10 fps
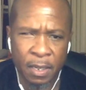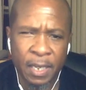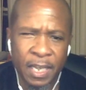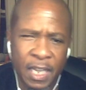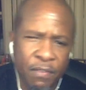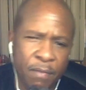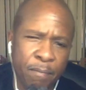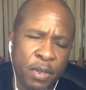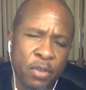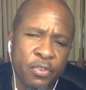He even
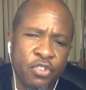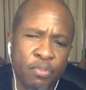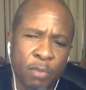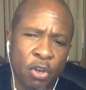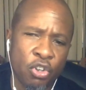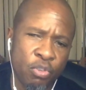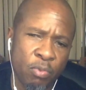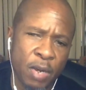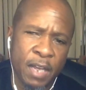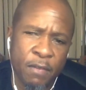builds a small
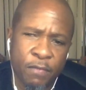shrine